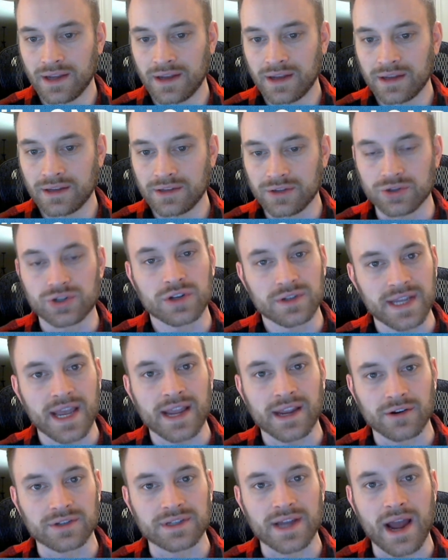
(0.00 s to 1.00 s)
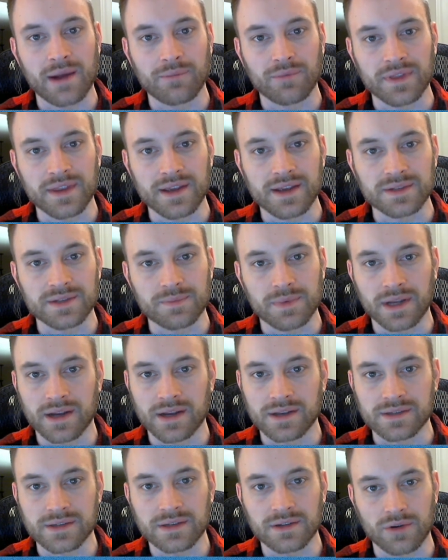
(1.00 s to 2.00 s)
you should take your time with these
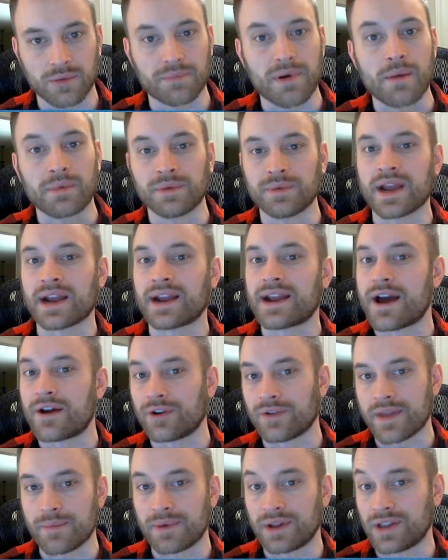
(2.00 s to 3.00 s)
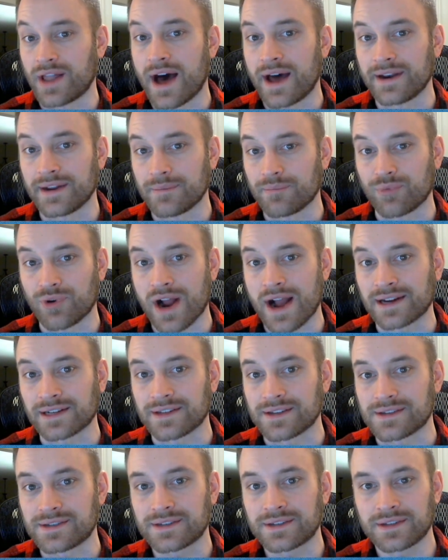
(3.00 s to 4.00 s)
because you'll probably encounter them a lot in
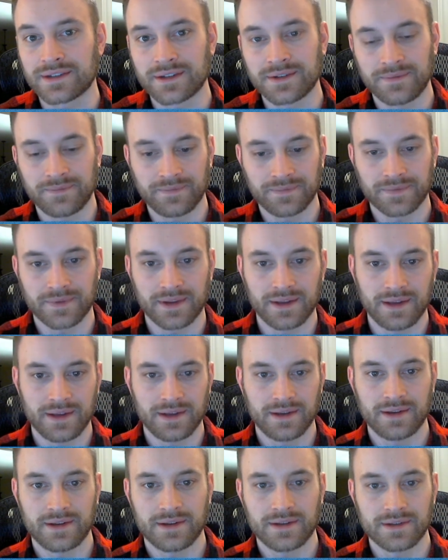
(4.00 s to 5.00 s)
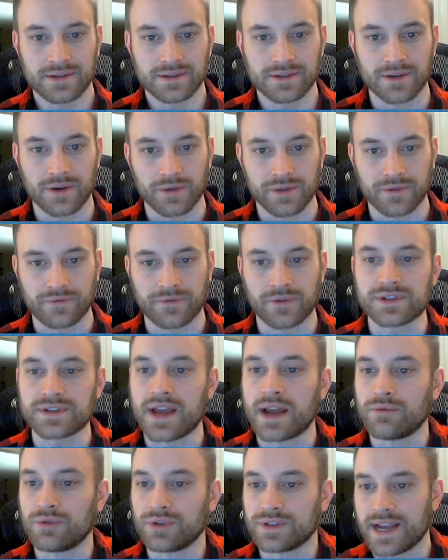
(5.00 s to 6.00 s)
practice. So the first
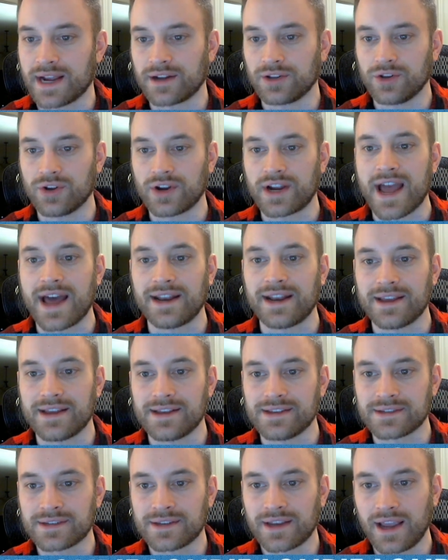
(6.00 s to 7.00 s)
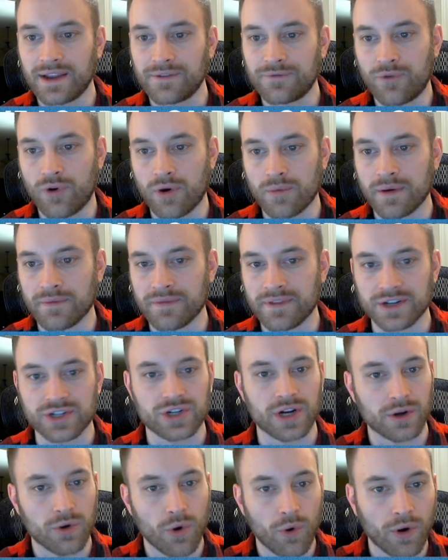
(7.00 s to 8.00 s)
line we'll take a look at is a form of the
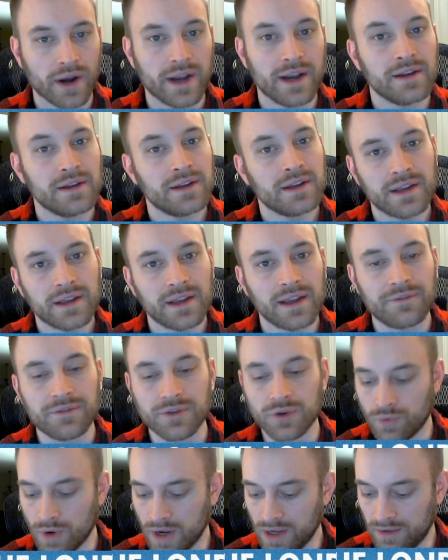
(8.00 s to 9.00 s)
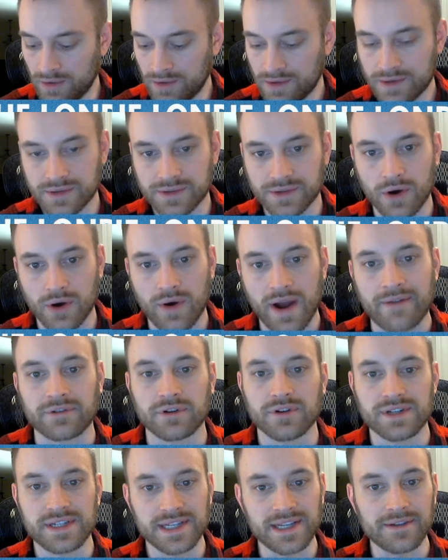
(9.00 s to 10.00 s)
Shigorin, if you will. So
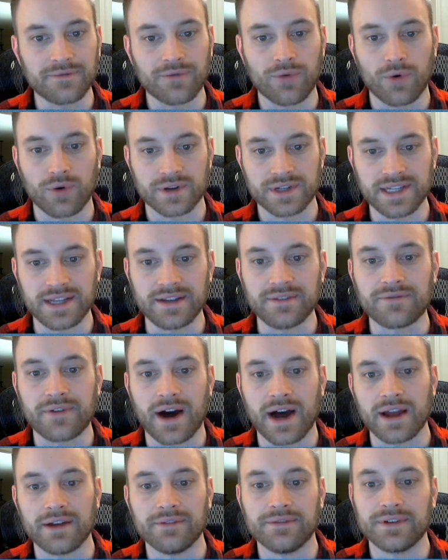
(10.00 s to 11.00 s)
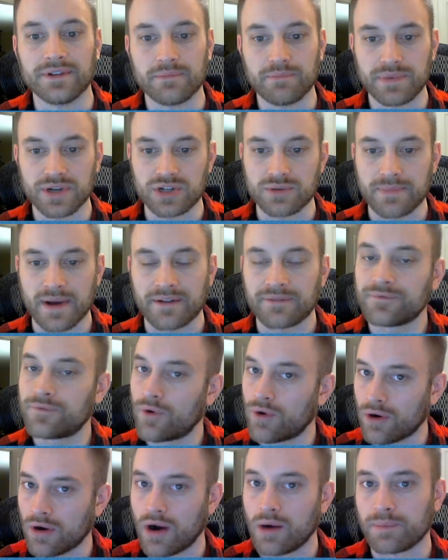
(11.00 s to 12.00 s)
after d4, d5, bishop
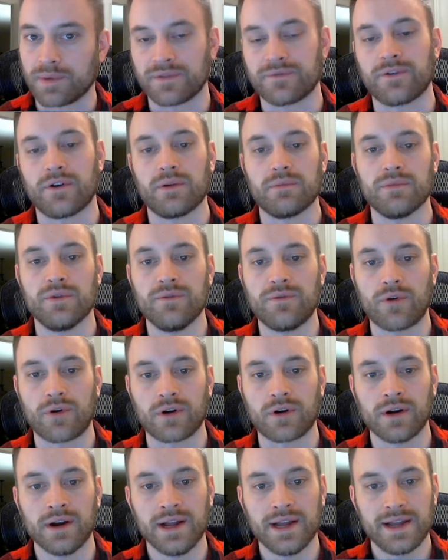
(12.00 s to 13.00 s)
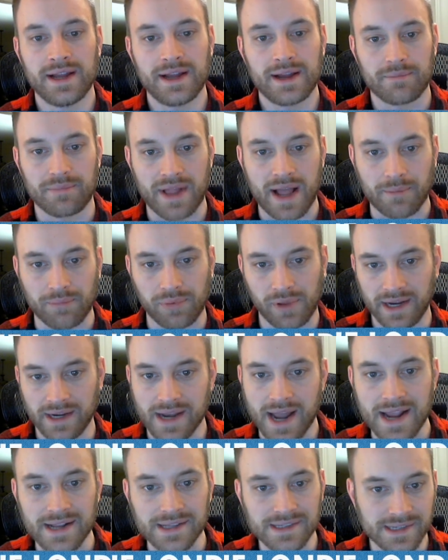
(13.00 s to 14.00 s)
f4, our preferred move order, black
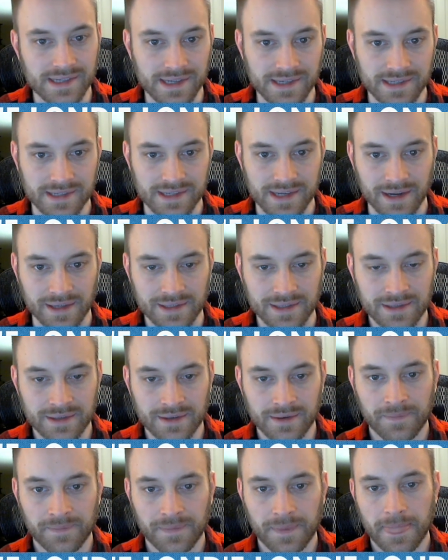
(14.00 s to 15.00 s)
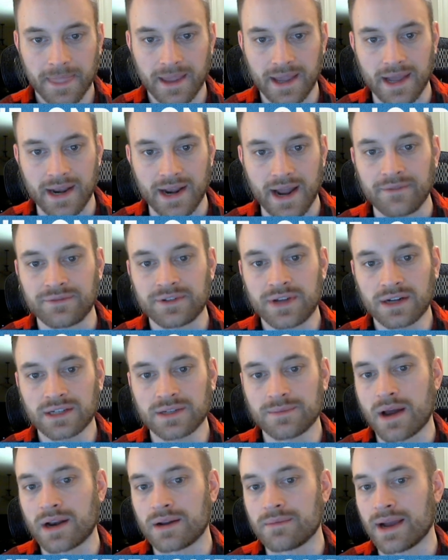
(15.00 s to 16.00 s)
playing knight c6. And I've talked
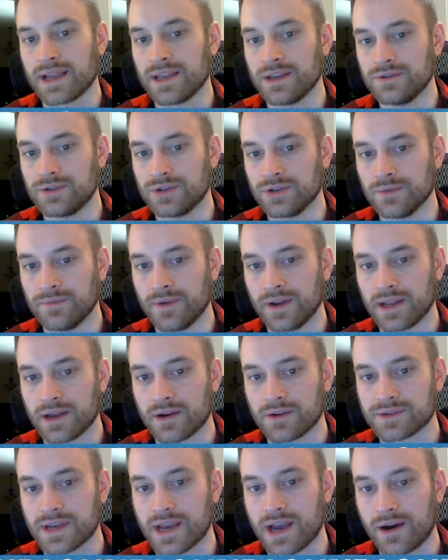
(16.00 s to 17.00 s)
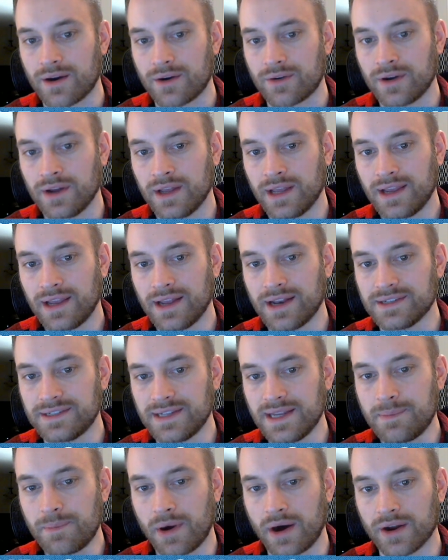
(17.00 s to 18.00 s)
about in my YouTube videos how in a
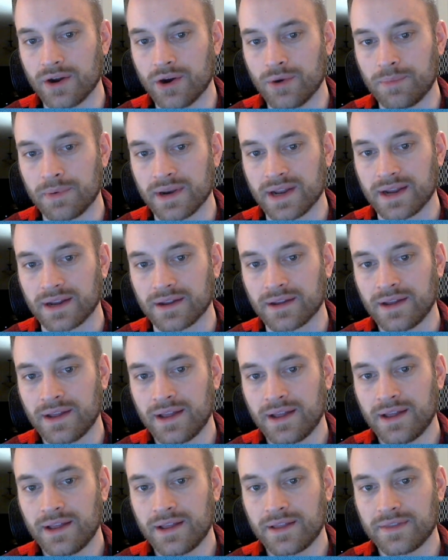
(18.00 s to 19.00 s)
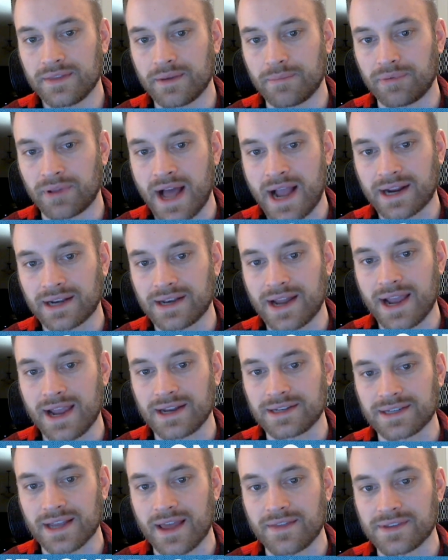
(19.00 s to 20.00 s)
d-pawn opening, the black
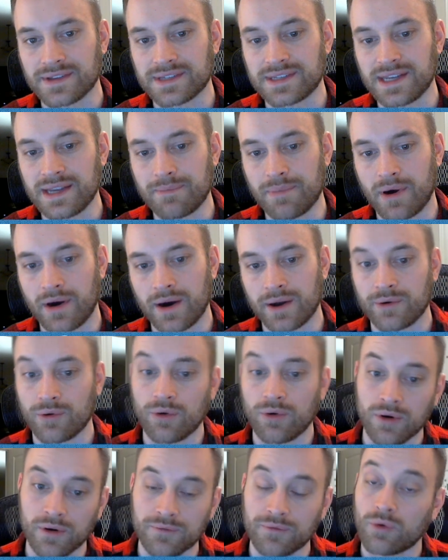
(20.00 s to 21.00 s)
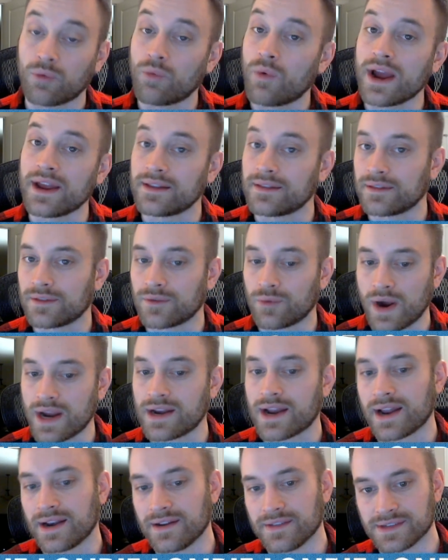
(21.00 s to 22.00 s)
knight and the c-pawn, or for white, the
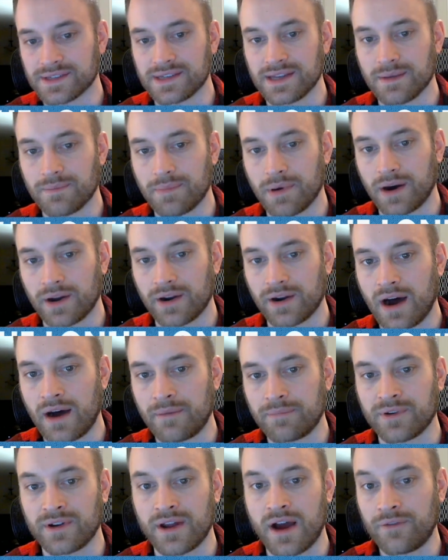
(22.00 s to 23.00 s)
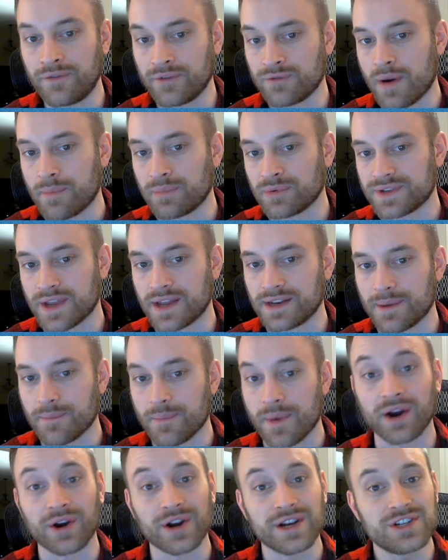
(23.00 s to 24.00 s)
white knight and the c-pawn, often represent a
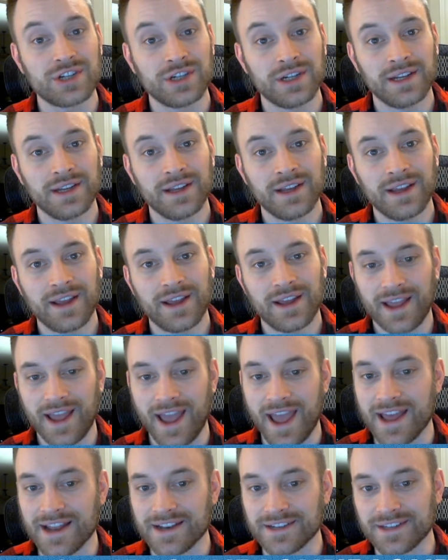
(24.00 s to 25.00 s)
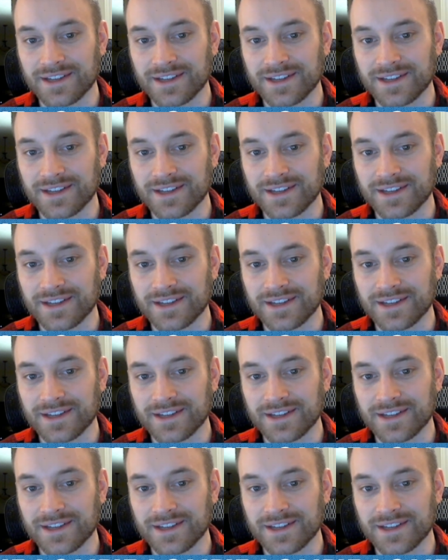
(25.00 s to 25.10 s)
marriage. And